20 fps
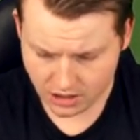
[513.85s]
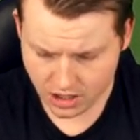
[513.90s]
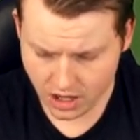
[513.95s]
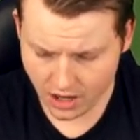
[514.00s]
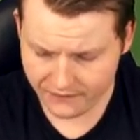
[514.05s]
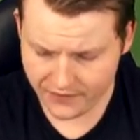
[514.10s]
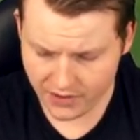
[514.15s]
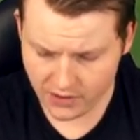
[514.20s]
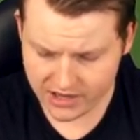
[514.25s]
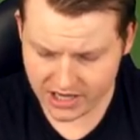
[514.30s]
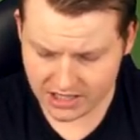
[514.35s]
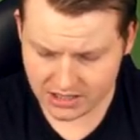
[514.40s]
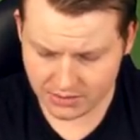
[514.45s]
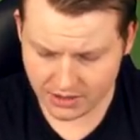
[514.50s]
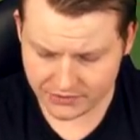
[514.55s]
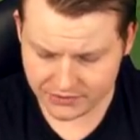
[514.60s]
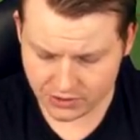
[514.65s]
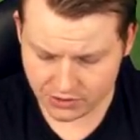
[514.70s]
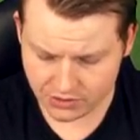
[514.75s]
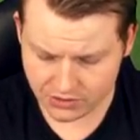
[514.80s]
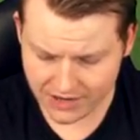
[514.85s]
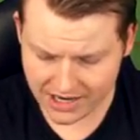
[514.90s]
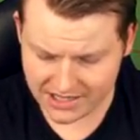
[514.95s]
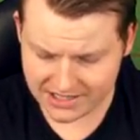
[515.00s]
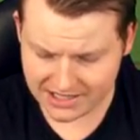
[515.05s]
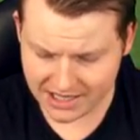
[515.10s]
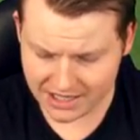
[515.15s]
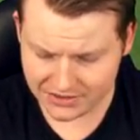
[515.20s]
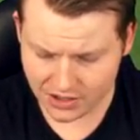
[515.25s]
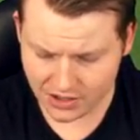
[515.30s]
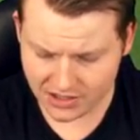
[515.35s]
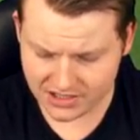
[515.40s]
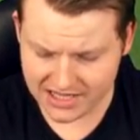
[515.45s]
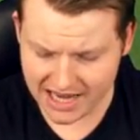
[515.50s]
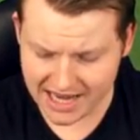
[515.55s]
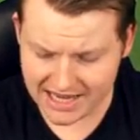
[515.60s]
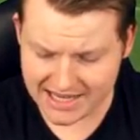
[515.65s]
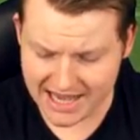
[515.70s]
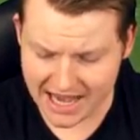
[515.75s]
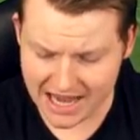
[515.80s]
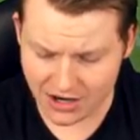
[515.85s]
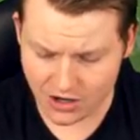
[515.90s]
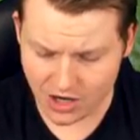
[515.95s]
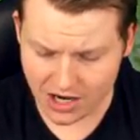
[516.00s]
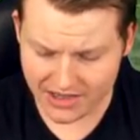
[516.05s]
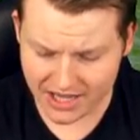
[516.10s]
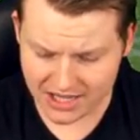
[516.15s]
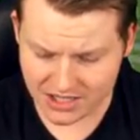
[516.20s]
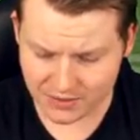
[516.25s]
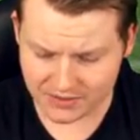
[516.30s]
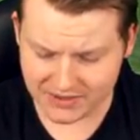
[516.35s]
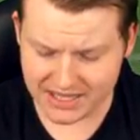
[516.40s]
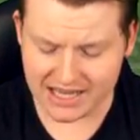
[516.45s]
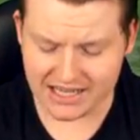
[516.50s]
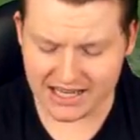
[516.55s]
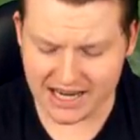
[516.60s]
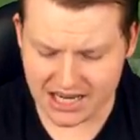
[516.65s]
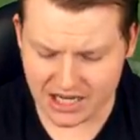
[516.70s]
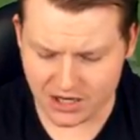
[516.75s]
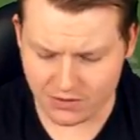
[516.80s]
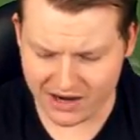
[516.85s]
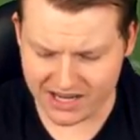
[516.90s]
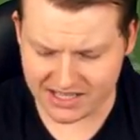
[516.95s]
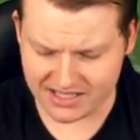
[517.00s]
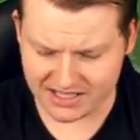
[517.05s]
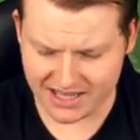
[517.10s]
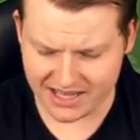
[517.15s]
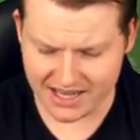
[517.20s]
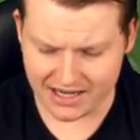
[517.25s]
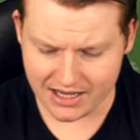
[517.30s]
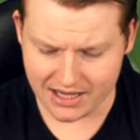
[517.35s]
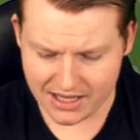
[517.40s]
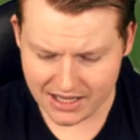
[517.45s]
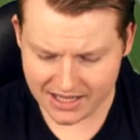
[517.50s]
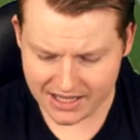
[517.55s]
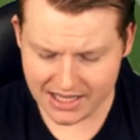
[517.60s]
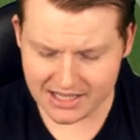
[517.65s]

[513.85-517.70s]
Carfield getting them off to a great start, though. Dane Gagai, that's what they need, Queensland.